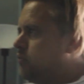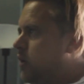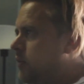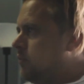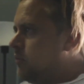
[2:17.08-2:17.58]

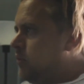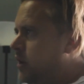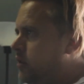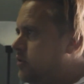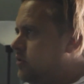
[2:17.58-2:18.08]
when
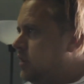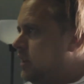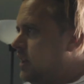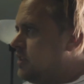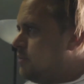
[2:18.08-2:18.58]
we
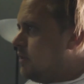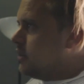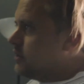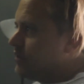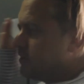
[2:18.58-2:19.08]
did
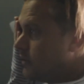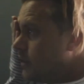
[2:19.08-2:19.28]
Litterbugs,